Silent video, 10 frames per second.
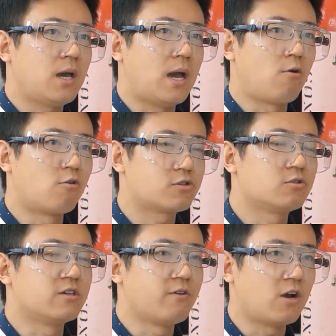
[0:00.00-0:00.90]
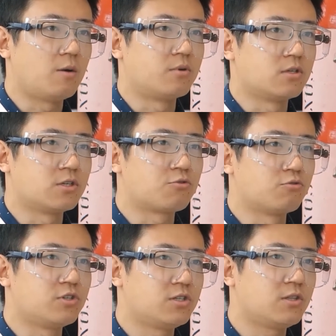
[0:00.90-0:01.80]
are also developed,
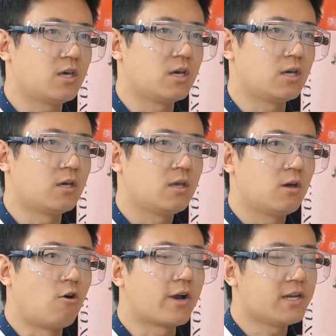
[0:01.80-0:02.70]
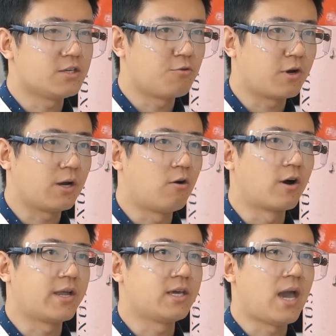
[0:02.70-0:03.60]
including the
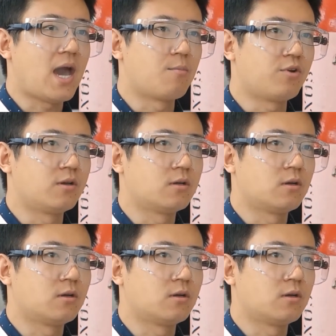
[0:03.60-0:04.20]
organic hybrid